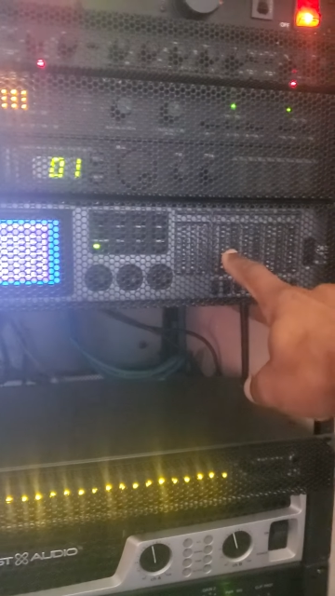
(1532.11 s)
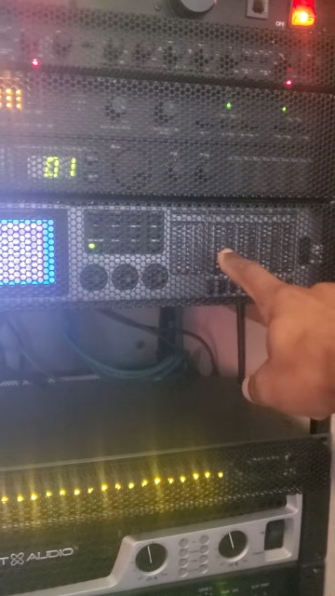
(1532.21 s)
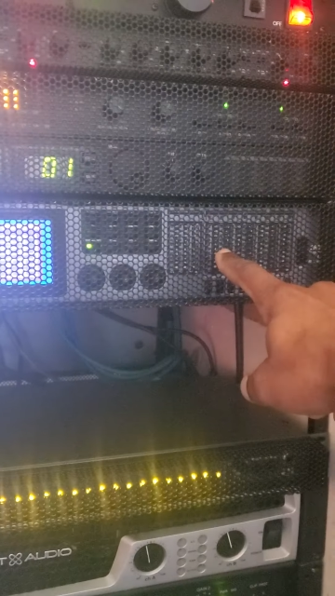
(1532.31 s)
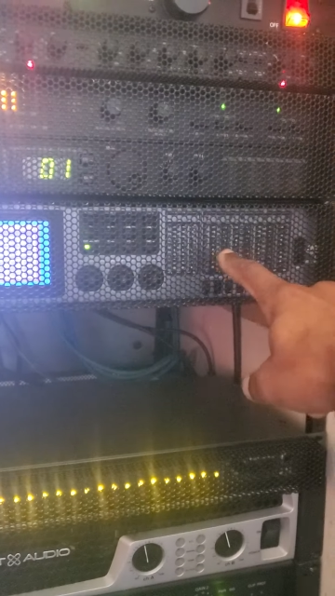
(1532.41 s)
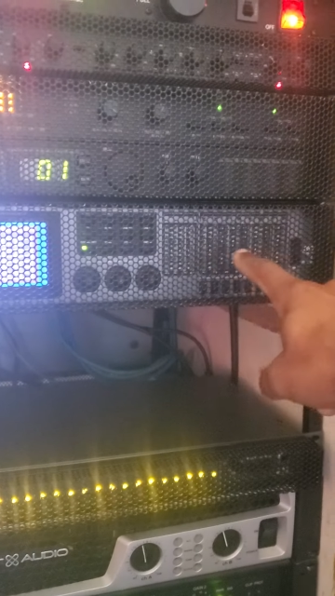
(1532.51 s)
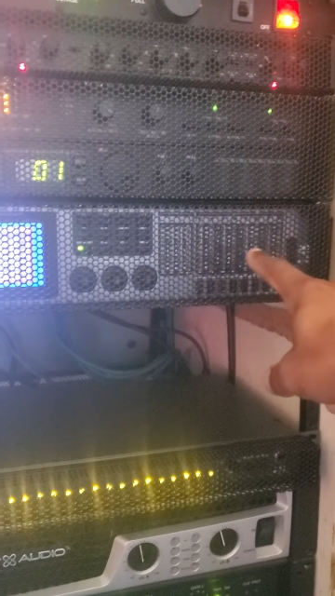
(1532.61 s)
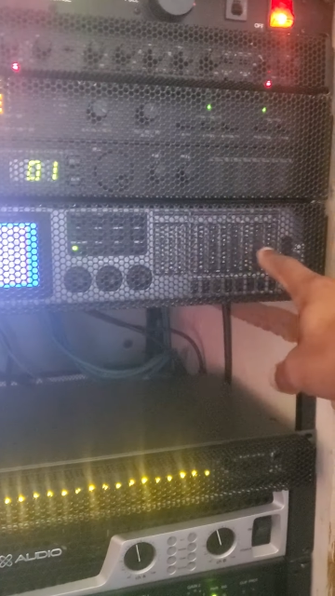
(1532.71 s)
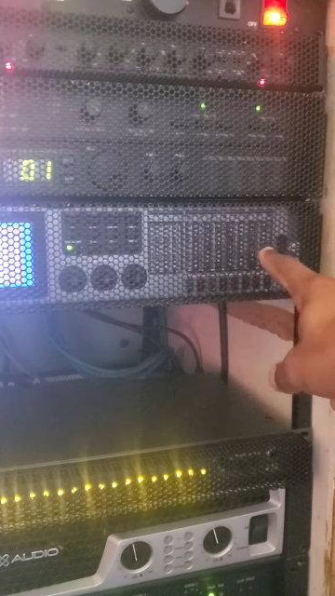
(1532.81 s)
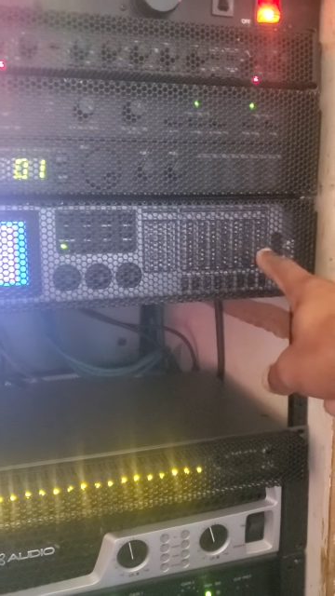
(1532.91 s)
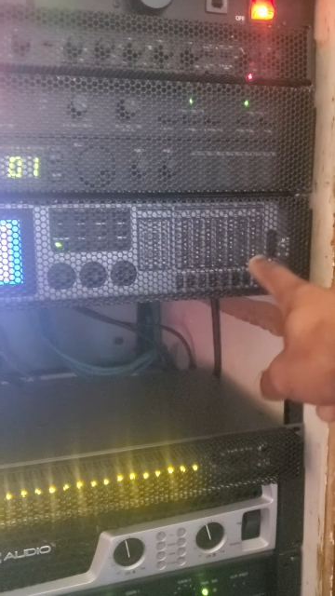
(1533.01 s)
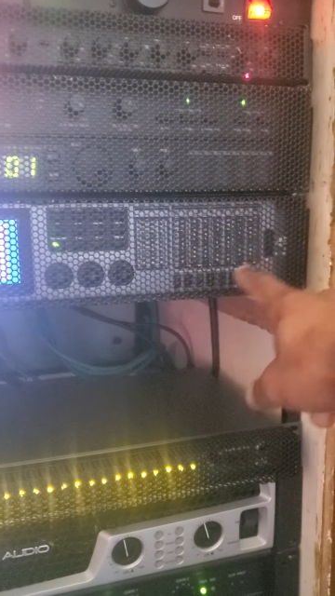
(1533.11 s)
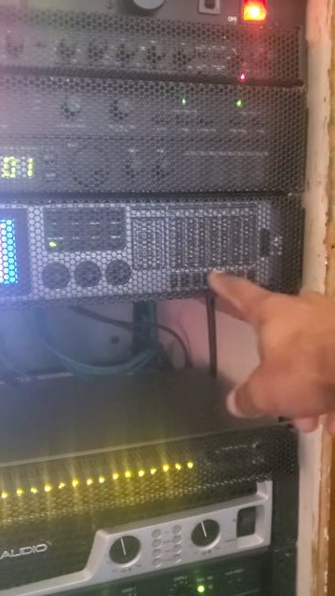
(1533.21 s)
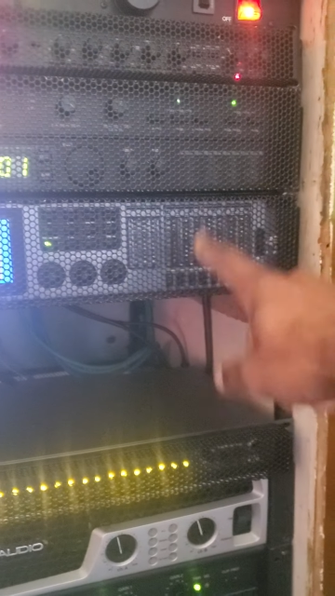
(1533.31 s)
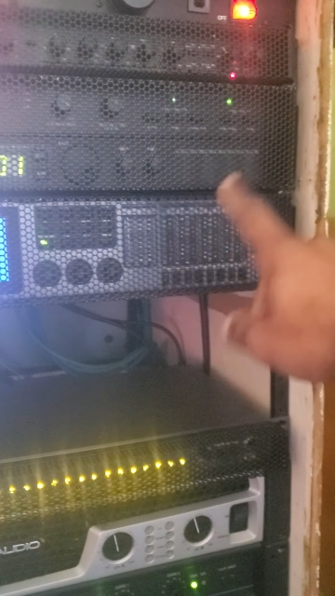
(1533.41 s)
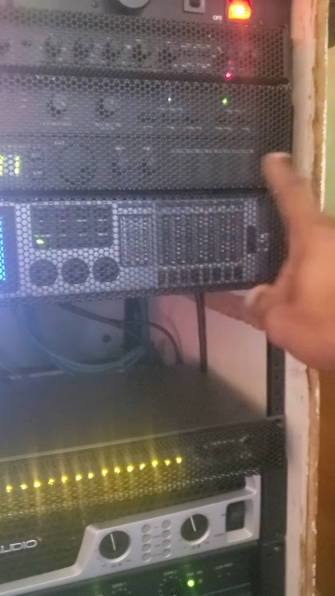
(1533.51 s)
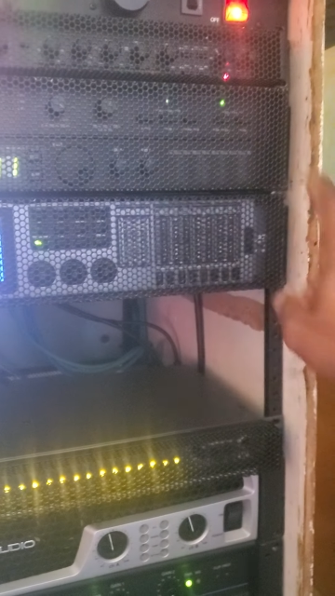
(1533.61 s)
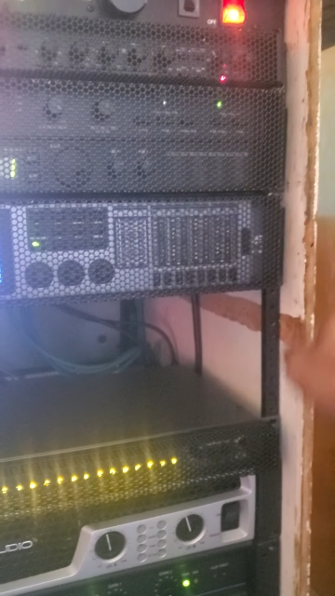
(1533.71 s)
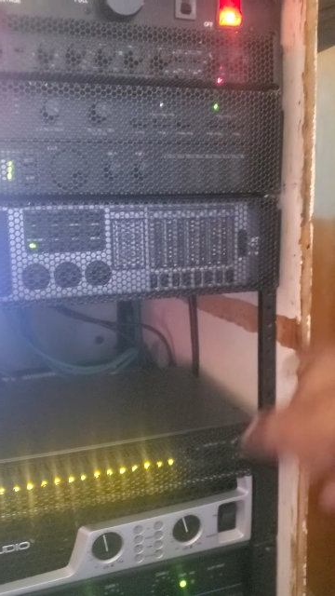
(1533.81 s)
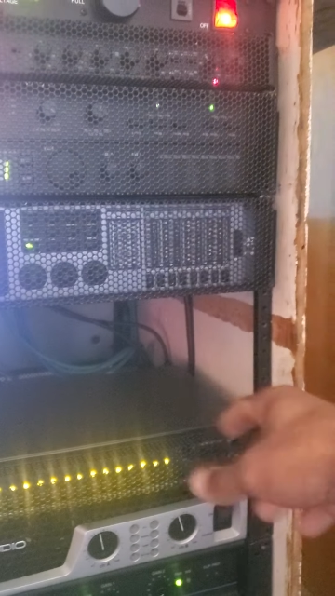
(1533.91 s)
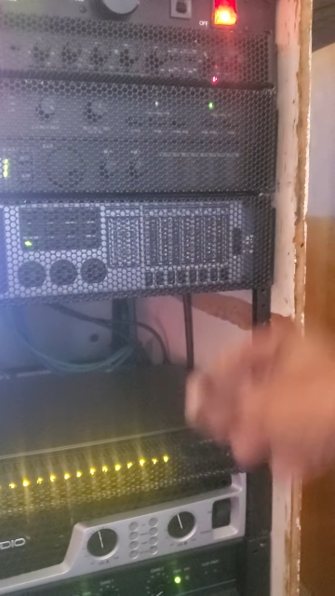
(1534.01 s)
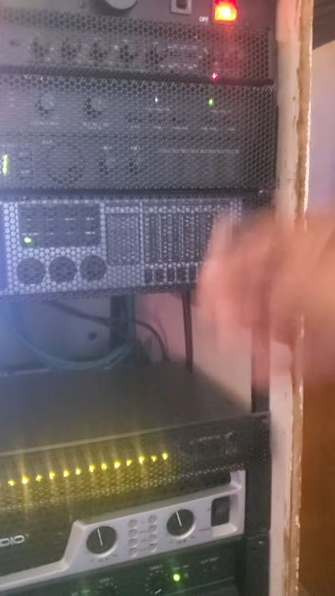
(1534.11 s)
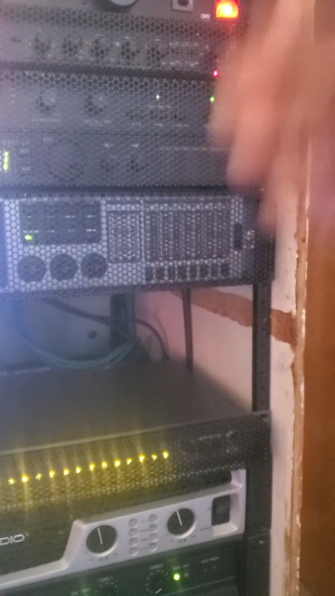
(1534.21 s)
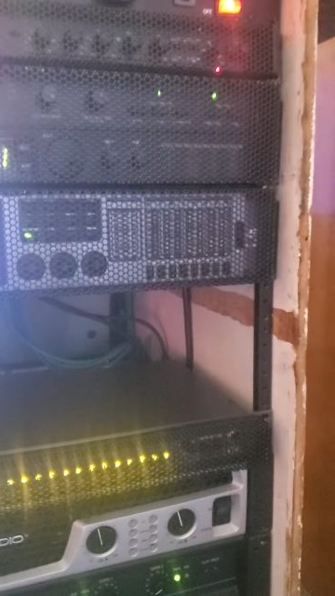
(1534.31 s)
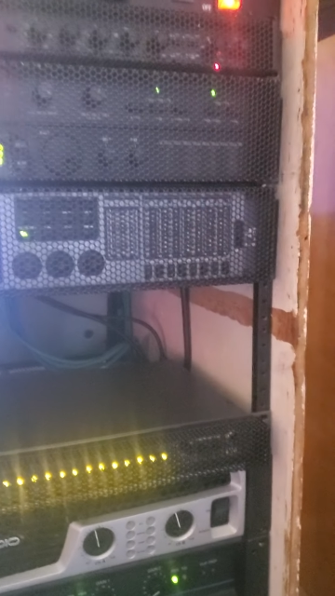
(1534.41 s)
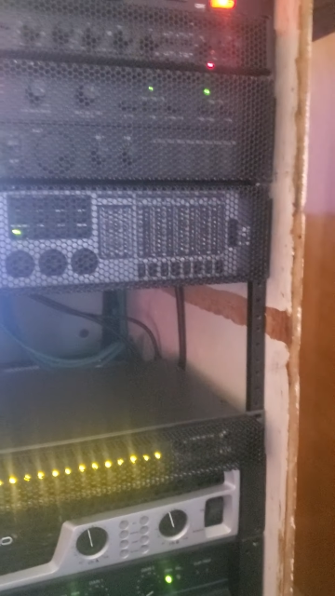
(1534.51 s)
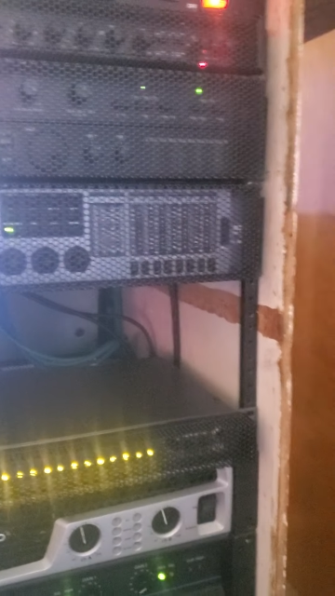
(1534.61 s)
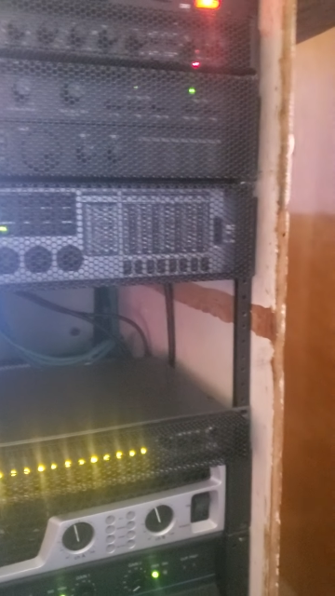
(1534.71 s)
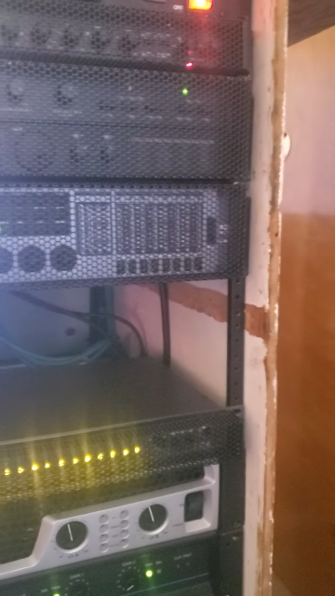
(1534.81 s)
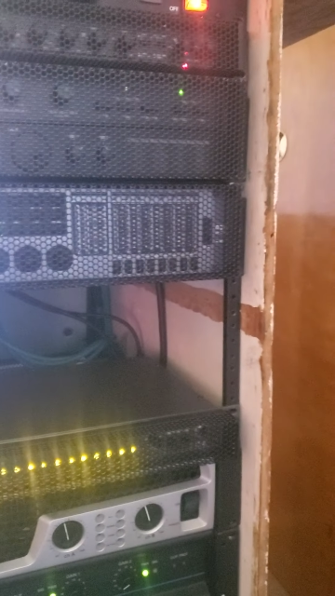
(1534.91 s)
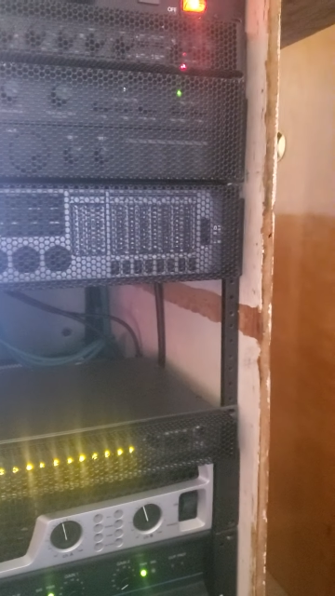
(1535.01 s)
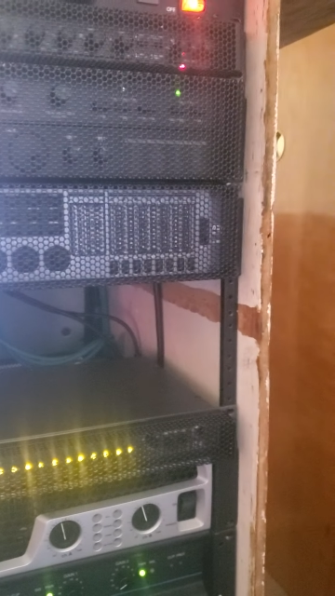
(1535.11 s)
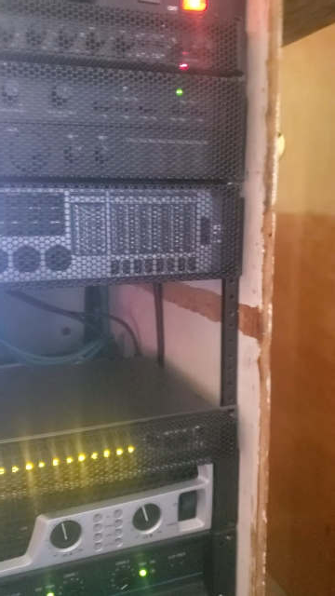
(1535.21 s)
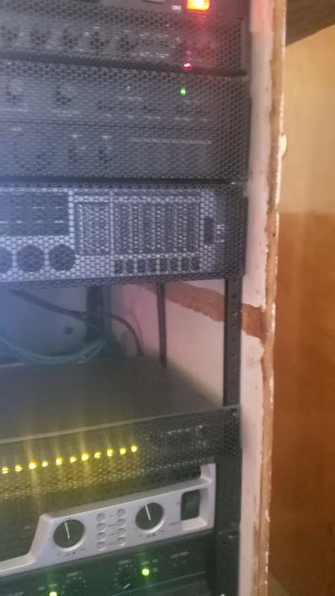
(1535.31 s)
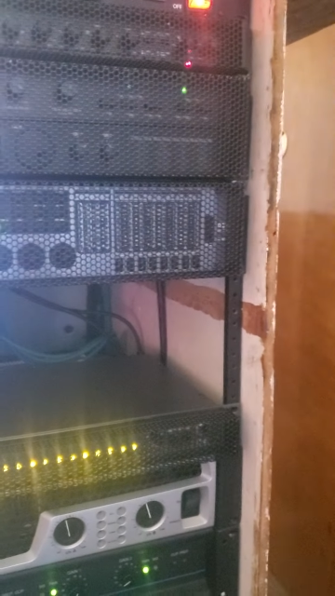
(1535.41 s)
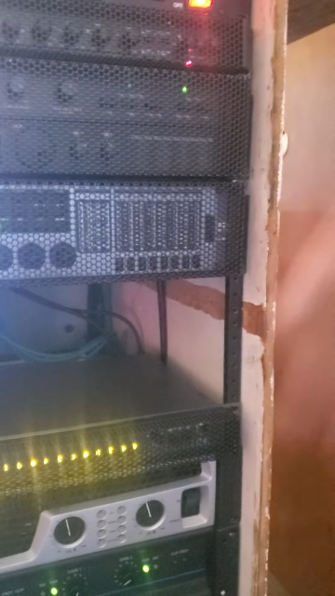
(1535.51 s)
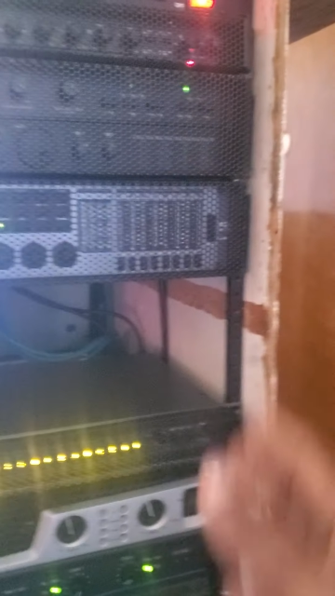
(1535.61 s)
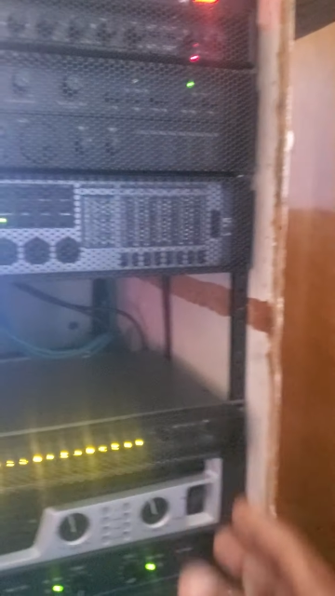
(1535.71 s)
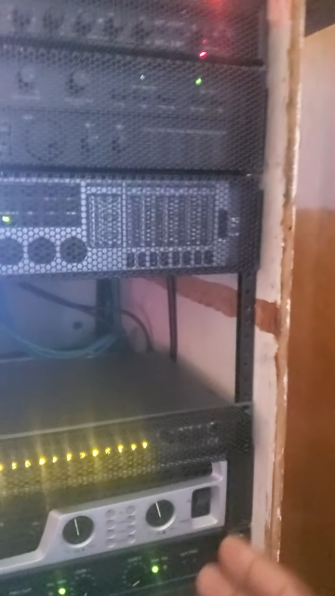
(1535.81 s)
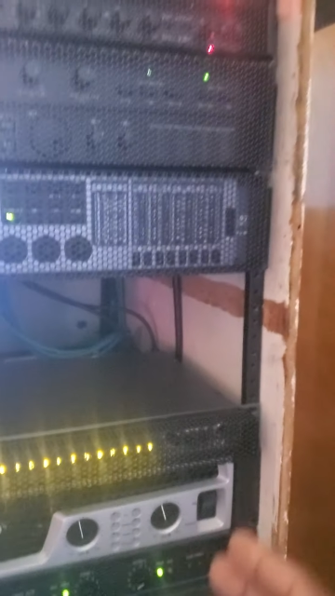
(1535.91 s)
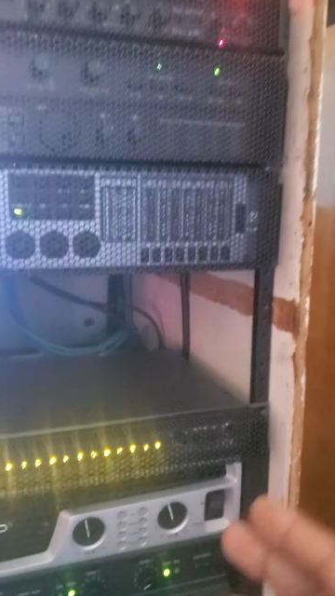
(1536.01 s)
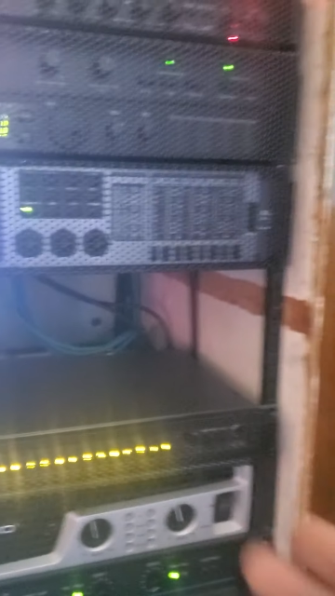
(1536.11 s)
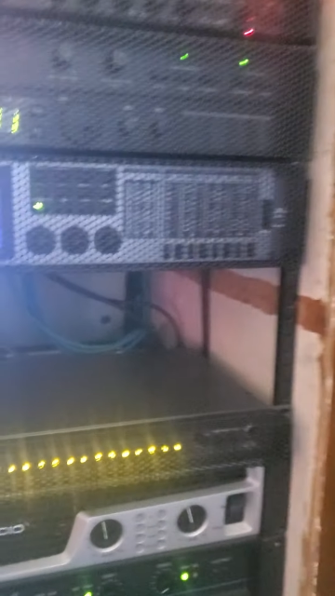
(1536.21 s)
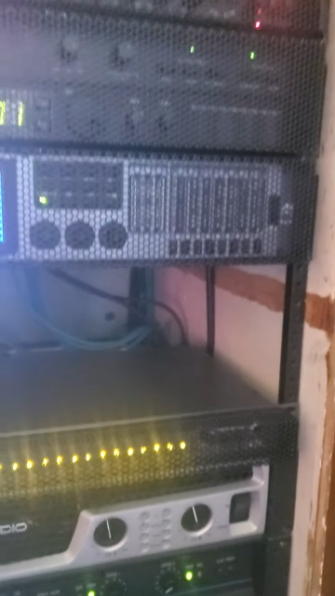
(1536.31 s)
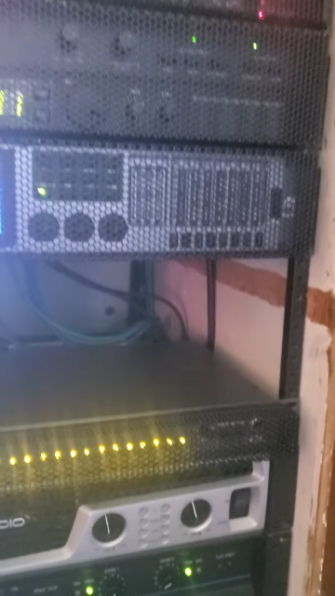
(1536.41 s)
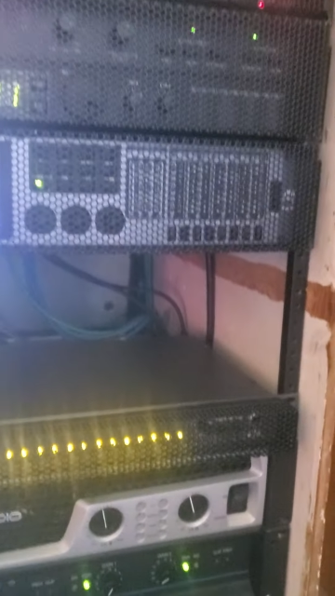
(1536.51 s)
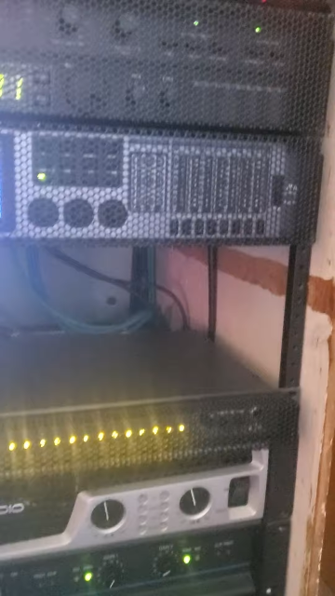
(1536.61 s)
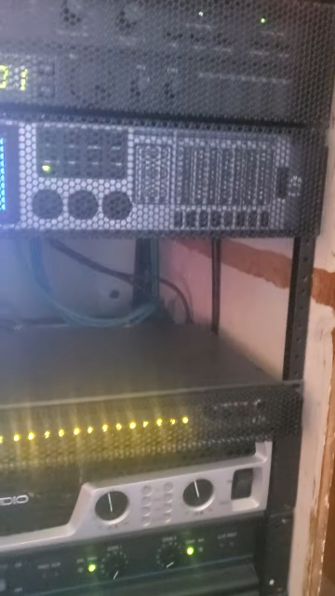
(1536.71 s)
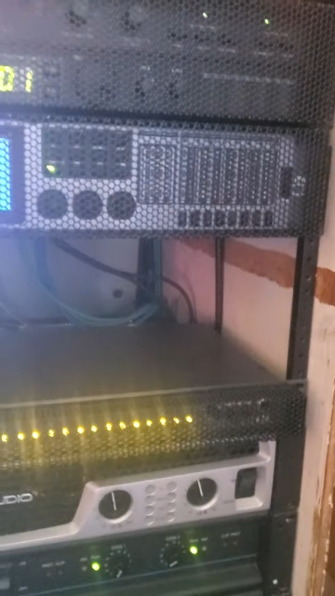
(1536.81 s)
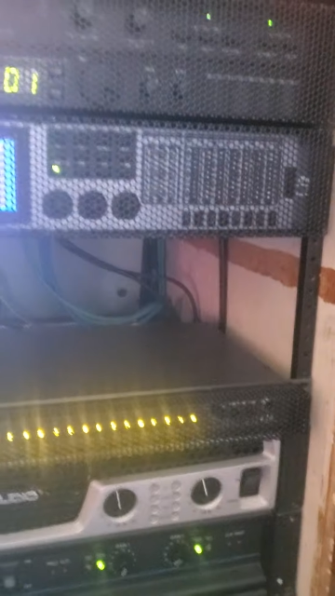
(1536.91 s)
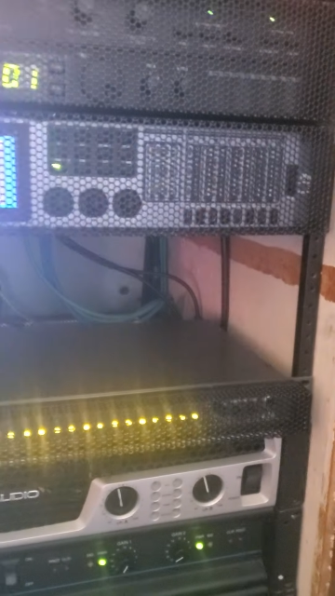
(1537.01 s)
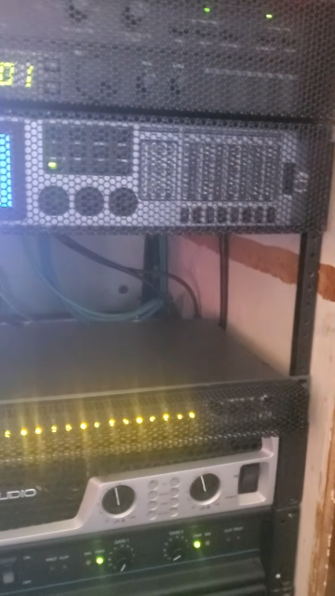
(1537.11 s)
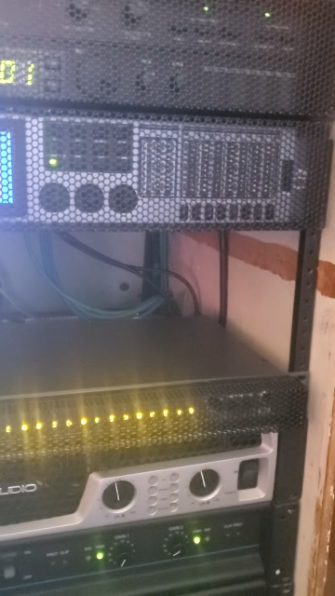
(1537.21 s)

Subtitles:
Nobody's mouth can be seen.